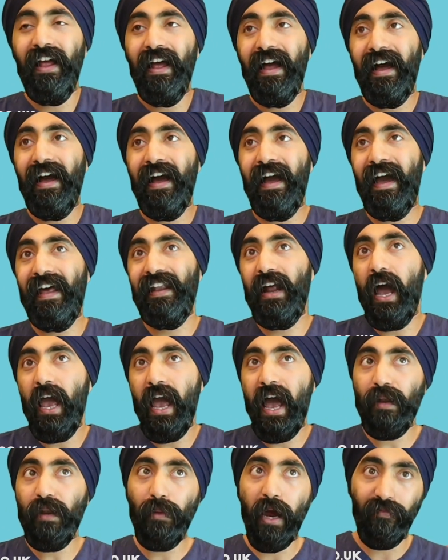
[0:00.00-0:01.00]
Uh, and I
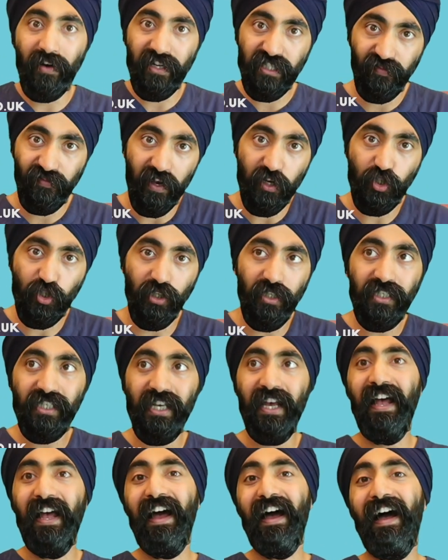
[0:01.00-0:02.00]
had my reservations.
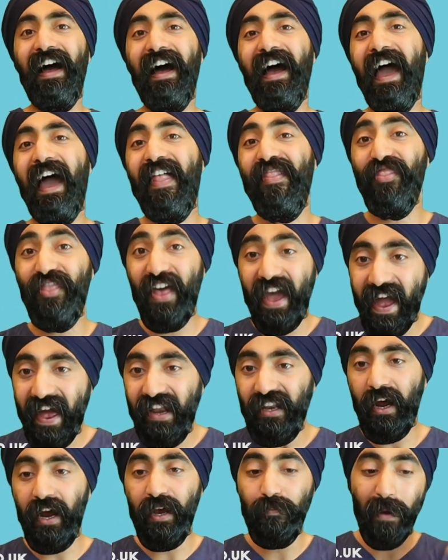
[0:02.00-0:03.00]
Uh, and
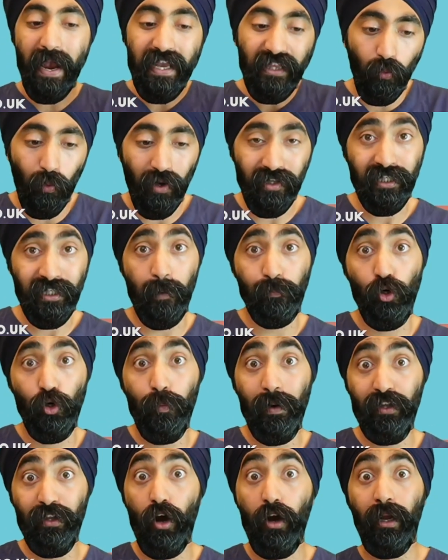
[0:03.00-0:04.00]
then I made the WhatsApp group
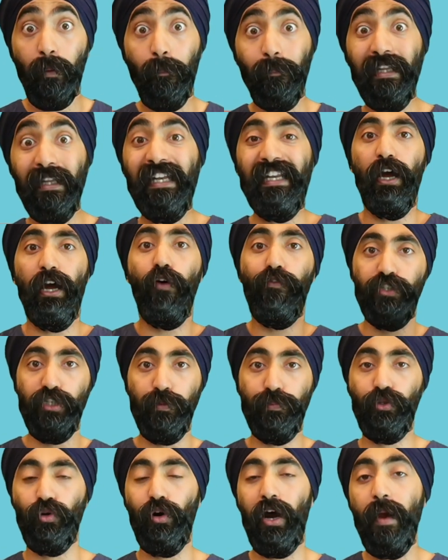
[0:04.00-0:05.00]
and it got completely
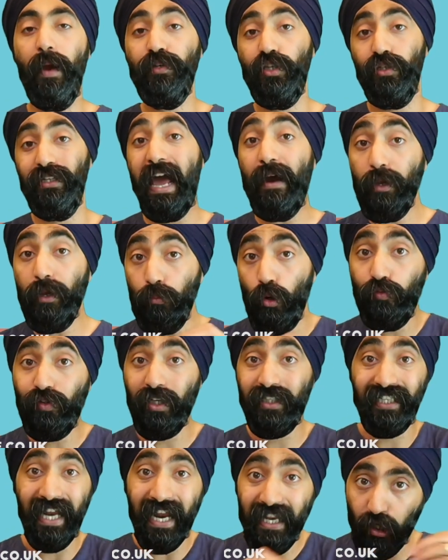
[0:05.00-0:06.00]
oversubscribed. So now we move to
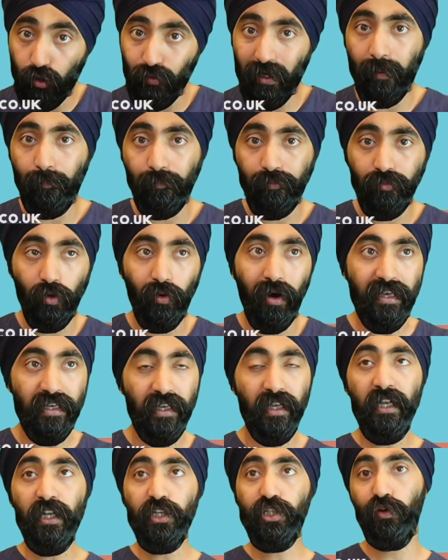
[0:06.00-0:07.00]
Telegram, right?
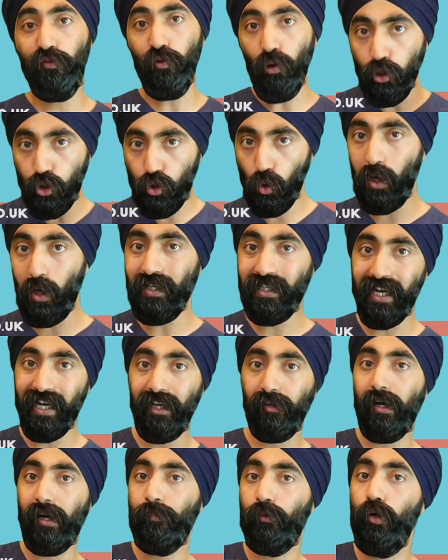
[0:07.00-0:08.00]
So if you want to join the
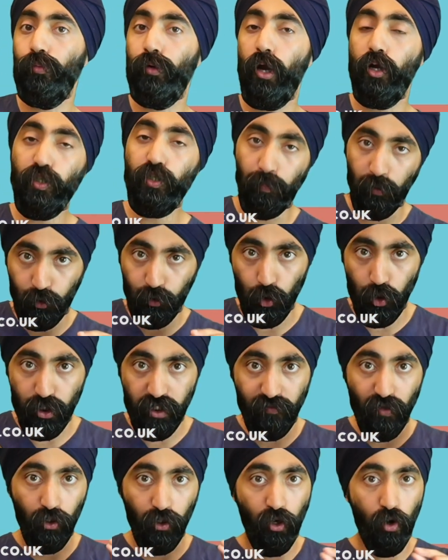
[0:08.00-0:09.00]
Telegram group, go to
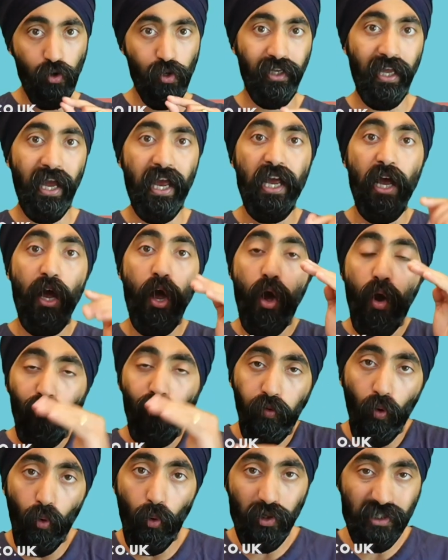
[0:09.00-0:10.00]
protrusive.co.uk
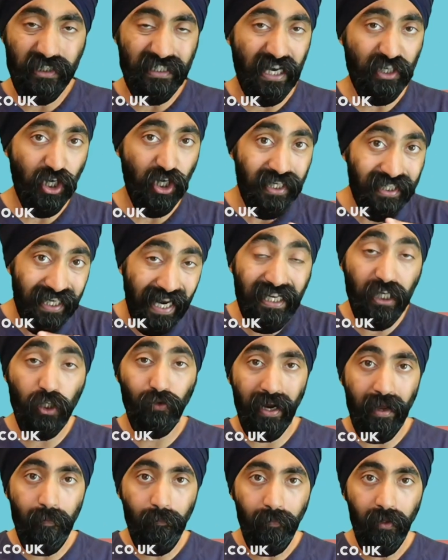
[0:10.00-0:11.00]
forward slash
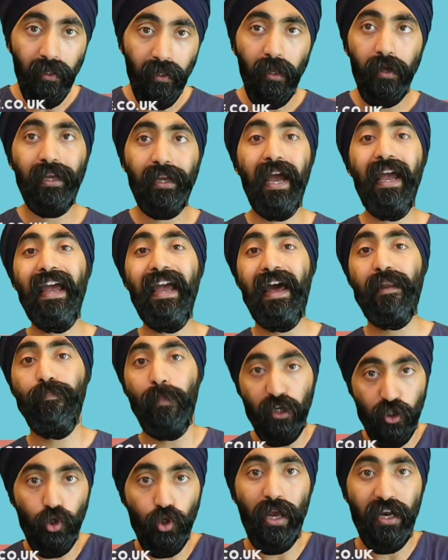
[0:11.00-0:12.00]
Telegram, okay? And
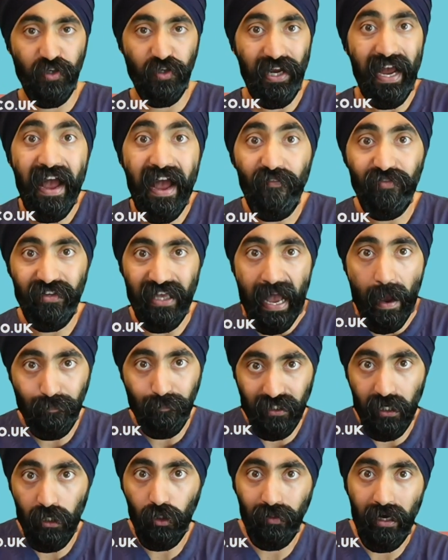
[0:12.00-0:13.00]
make sure you actually have the app
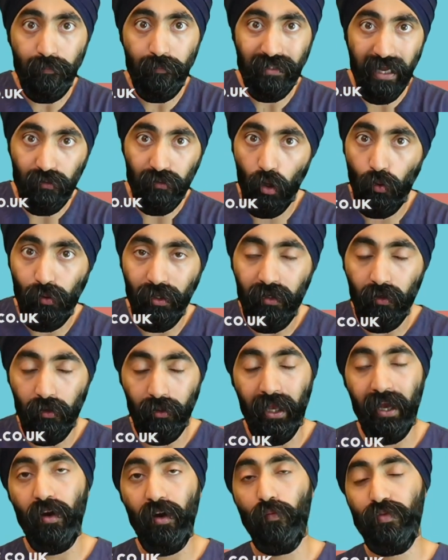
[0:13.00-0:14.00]
Telegram, download it,
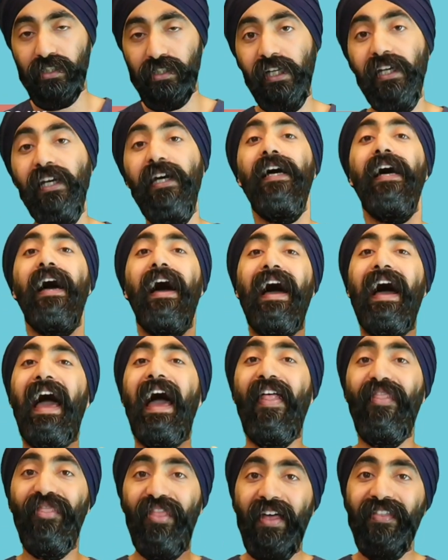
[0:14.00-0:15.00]
okay, obviously. Uh,
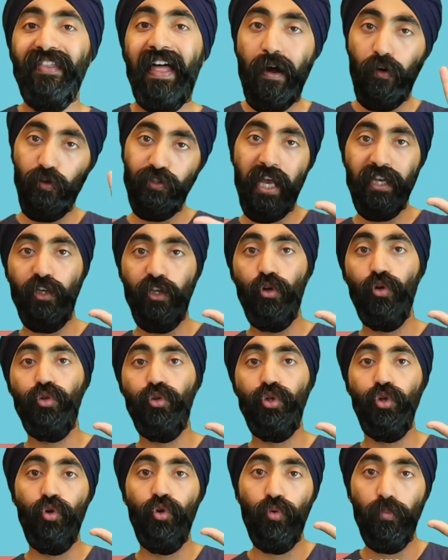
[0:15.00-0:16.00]
and then that will take you
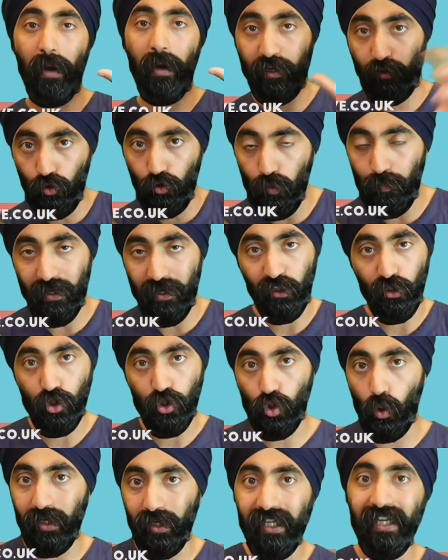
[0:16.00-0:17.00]
to my group and you can
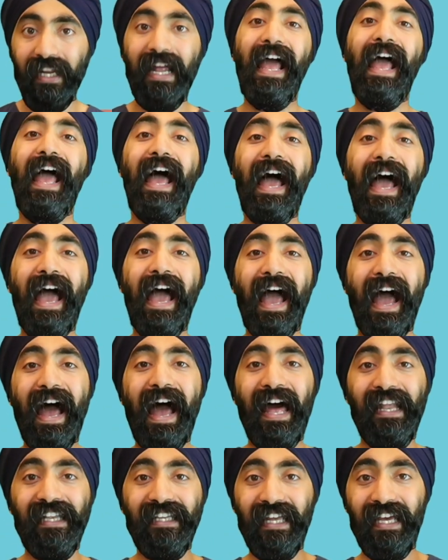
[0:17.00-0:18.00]
join it. Uh,
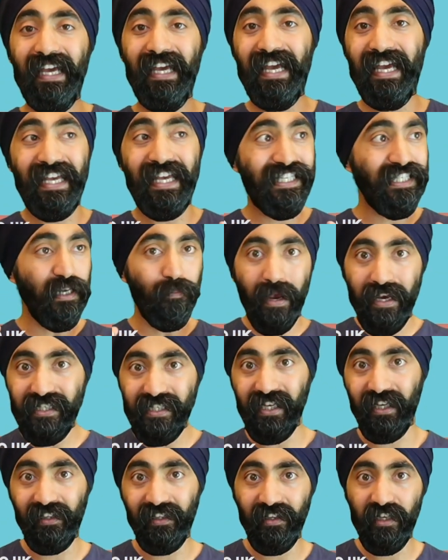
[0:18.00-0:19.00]
and it is
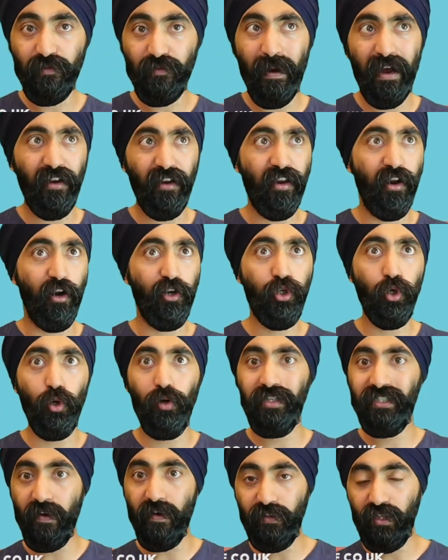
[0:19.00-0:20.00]
amazing. There's about, you know,
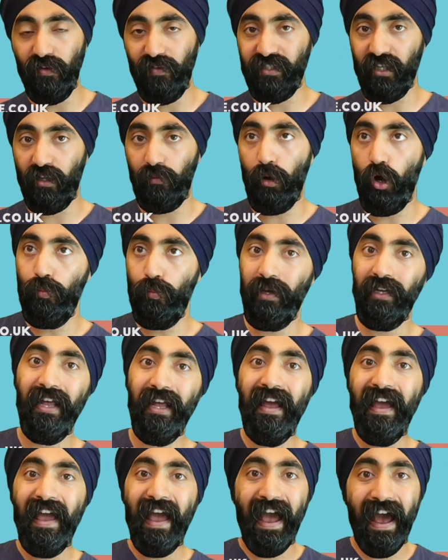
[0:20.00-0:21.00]
270 of us at the moment
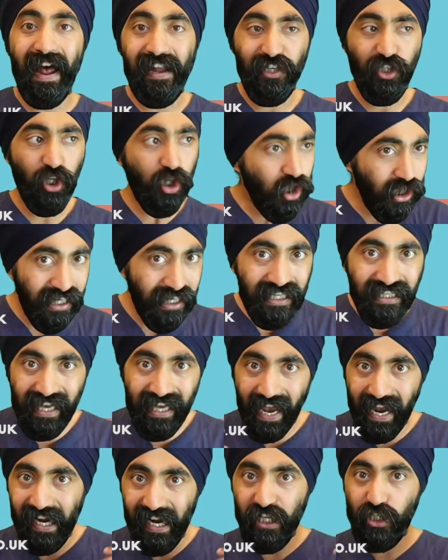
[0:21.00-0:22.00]
and such an
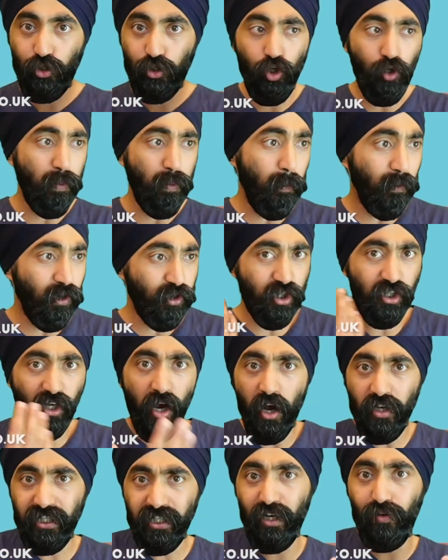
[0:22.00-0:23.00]
engaged group. People are just
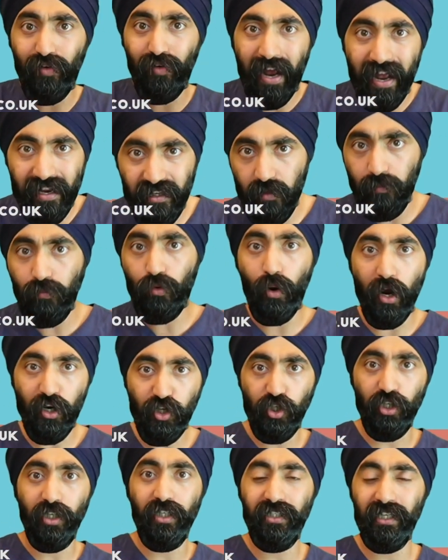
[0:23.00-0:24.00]
asking random
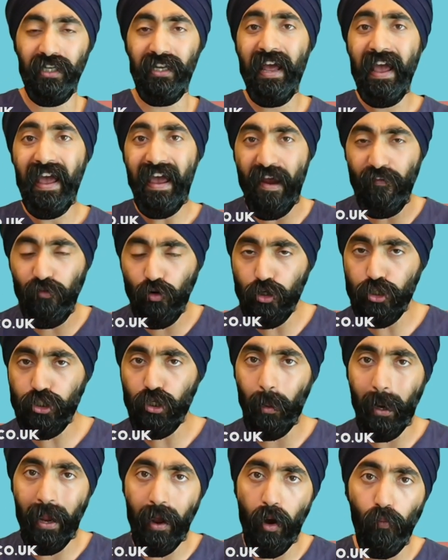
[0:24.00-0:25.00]
questions and everyone's so
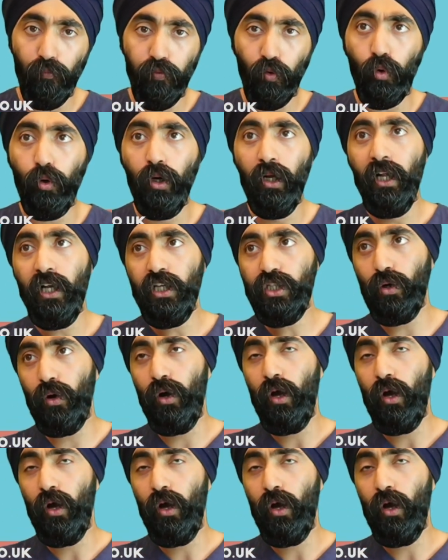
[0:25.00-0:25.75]
helpful. So